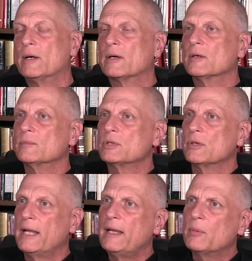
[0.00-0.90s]
here comes
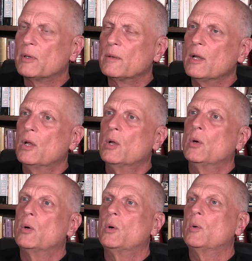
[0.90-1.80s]
your neighbor
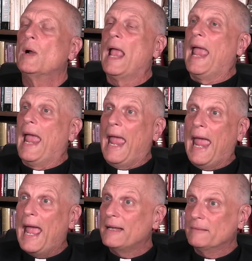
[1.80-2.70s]
who
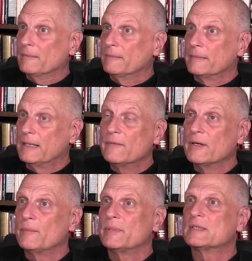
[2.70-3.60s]
had given
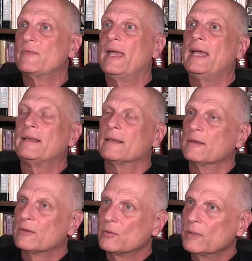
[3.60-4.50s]
up his faith,
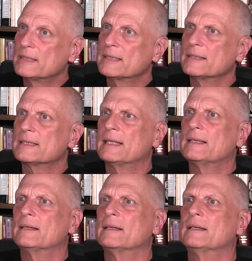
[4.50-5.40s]
threw incense at
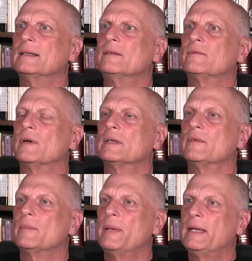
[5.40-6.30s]
the, uh, in front
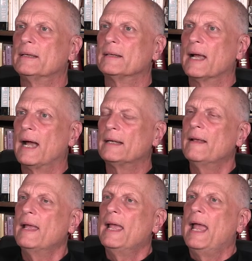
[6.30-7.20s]
of the pagan god,
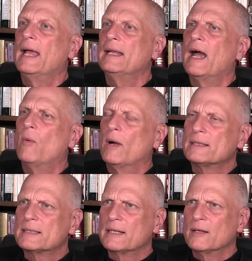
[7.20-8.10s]
and now
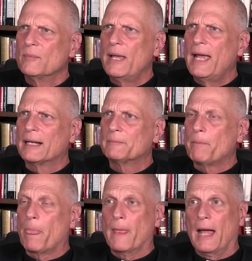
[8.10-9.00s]
wants to come back.
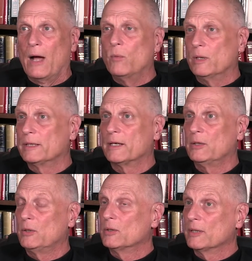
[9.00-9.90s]
How willing are
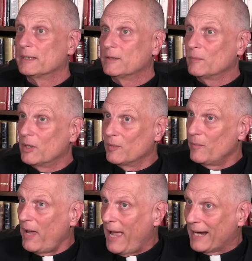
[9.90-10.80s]
you going to let them come
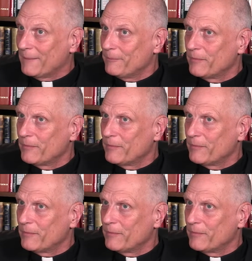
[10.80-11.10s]
back?